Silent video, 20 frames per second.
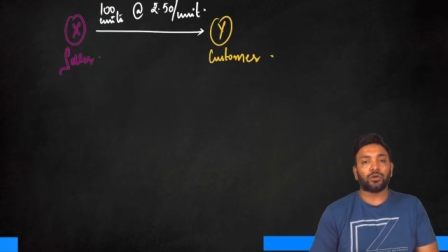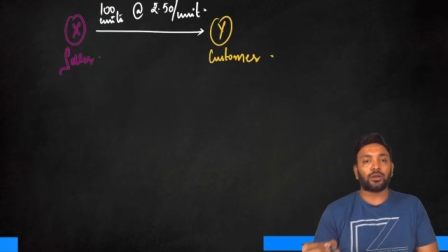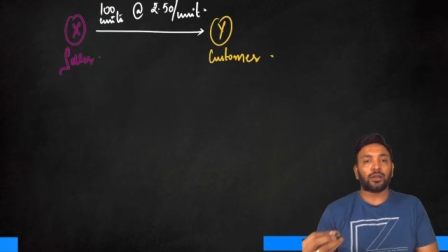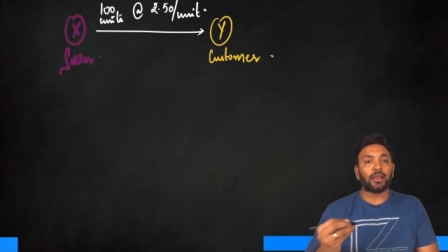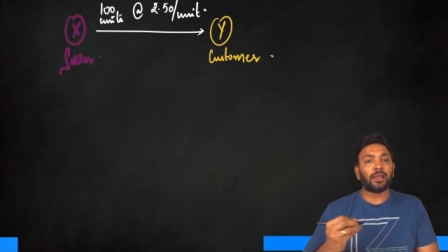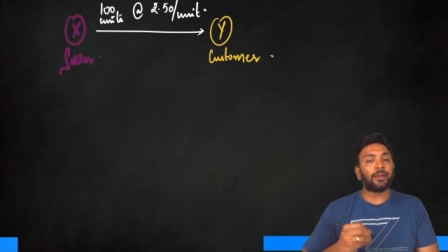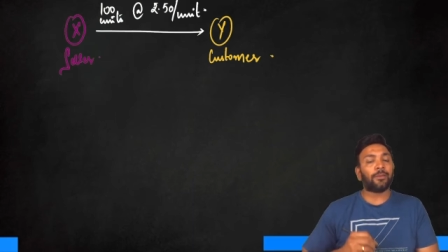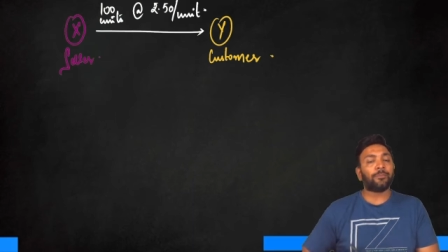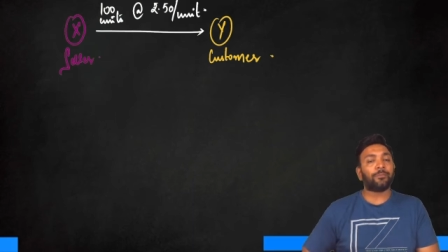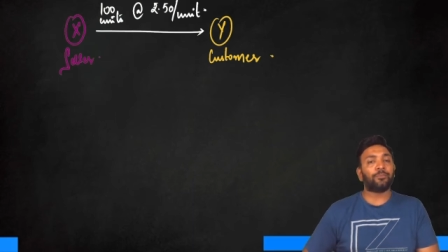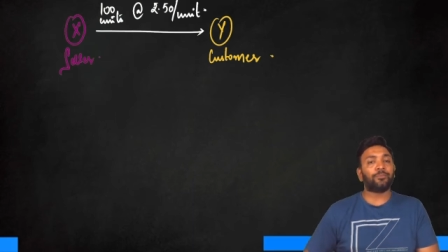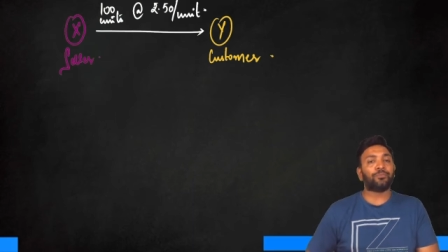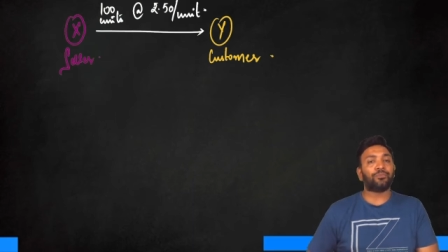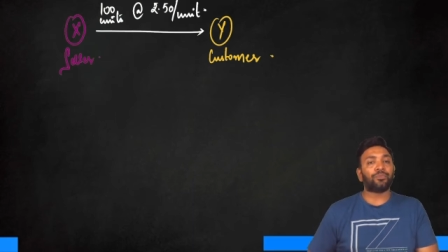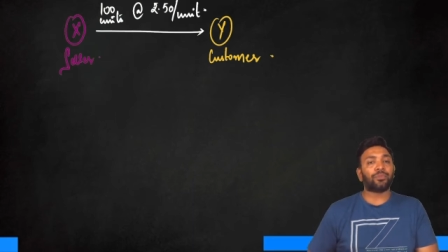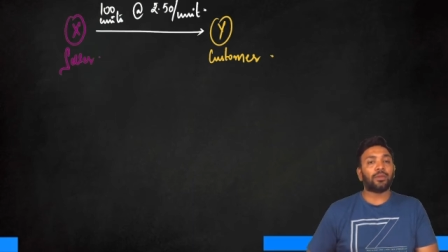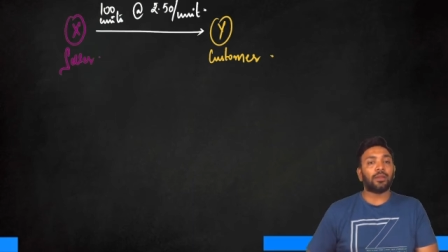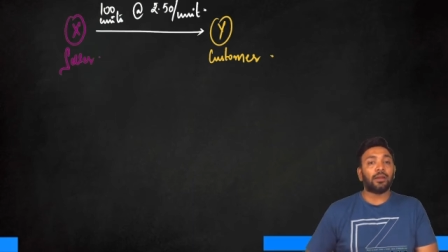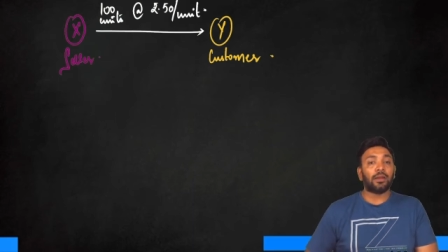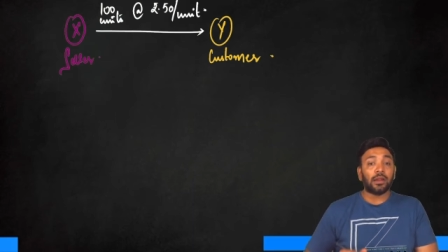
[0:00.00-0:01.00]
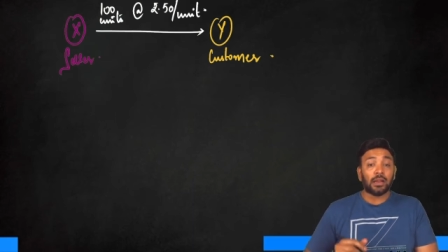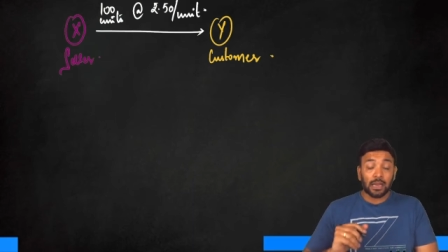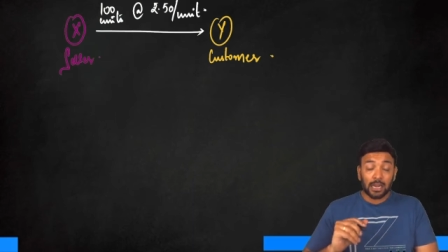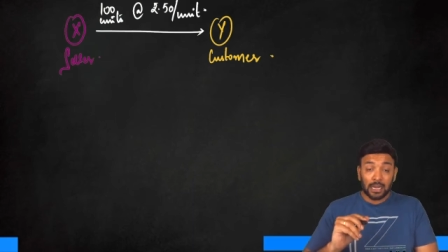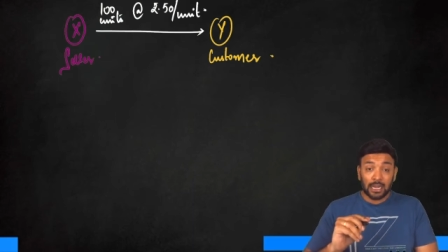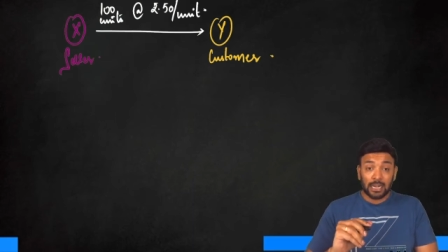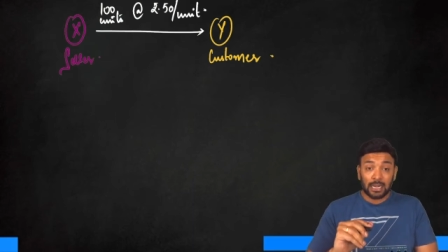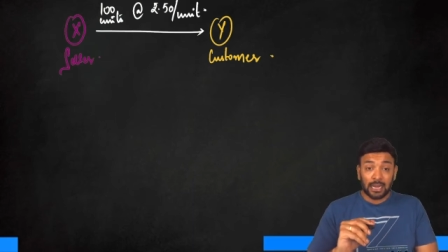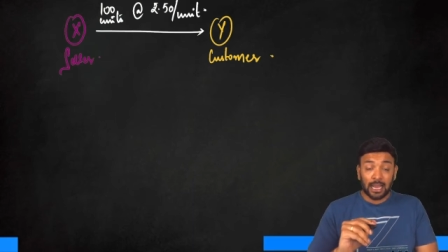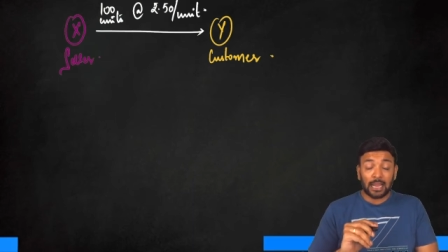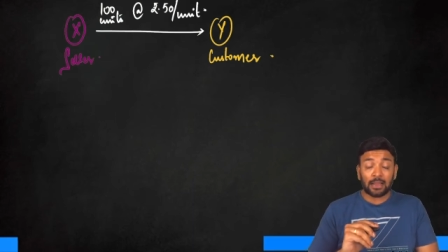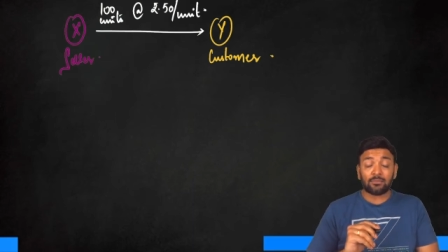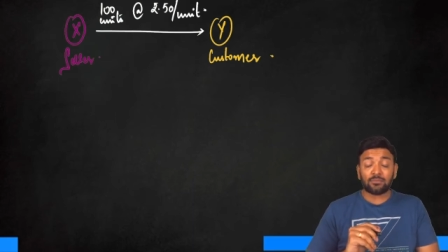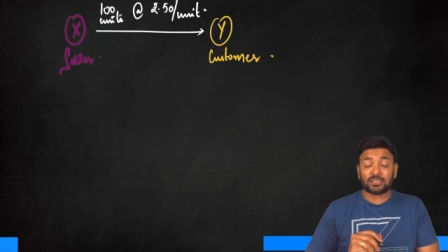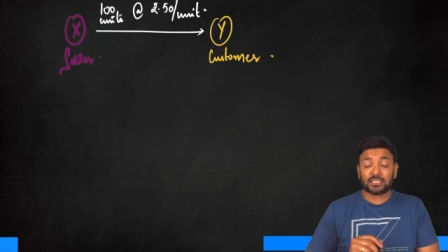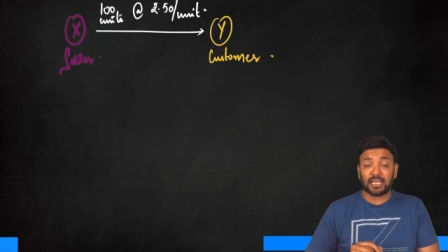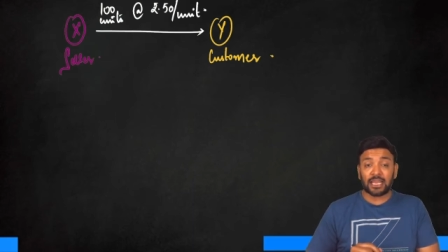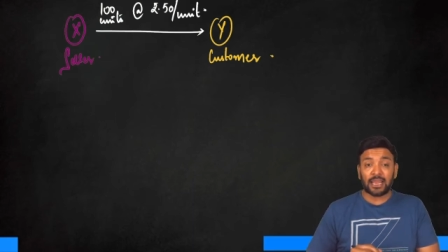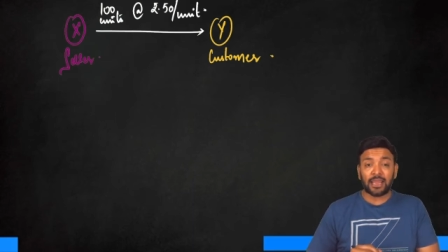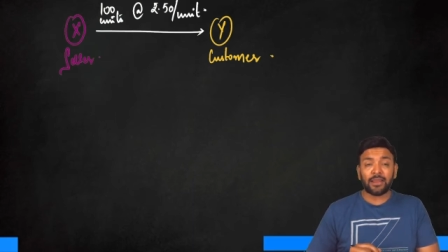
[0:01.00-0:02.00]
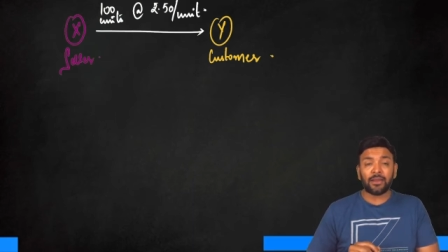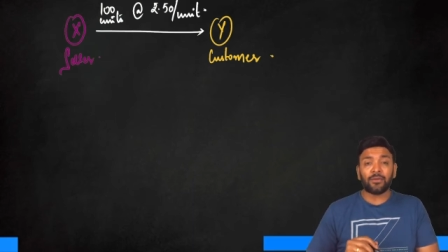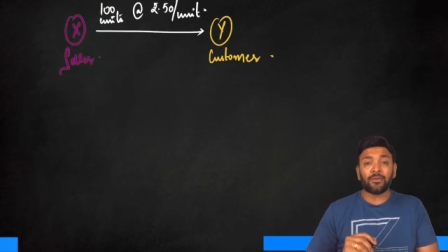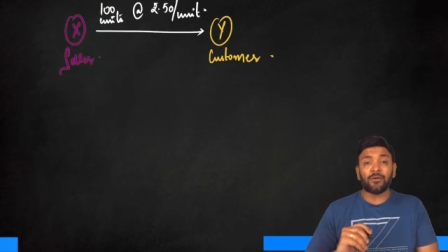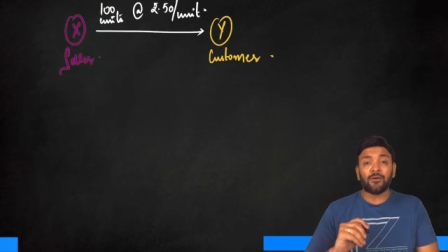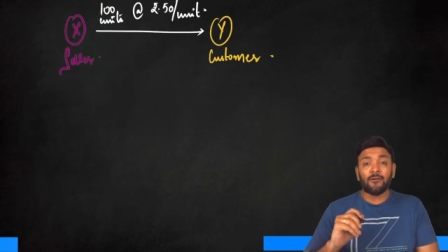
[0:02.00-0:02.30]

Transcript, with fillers: Okay. And I am saying